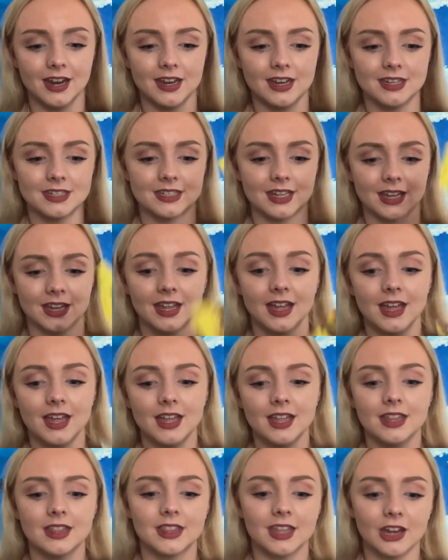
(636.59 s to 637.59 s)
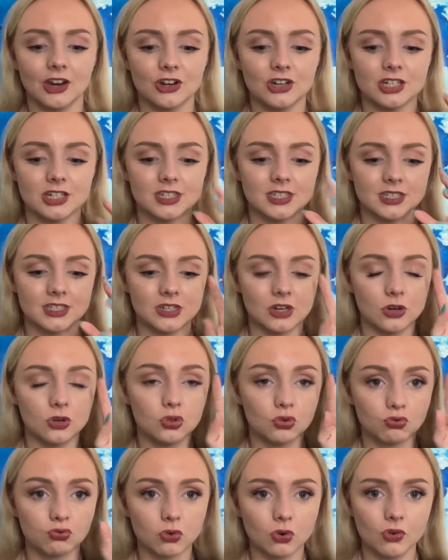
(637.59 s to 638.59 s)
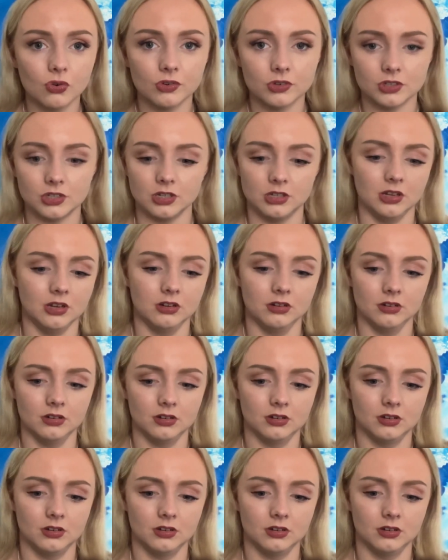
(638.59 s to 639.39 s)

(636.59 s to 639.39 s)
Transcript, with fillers: It's like, they're just drawn to you.